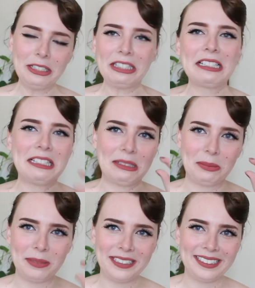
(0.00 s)
Just a little
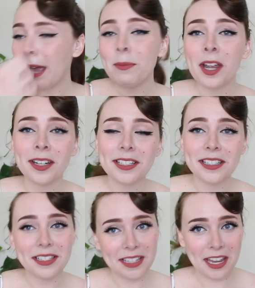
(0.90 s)
bit. I'm not
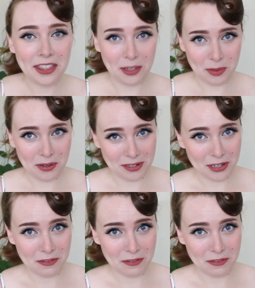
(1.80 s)
saying the American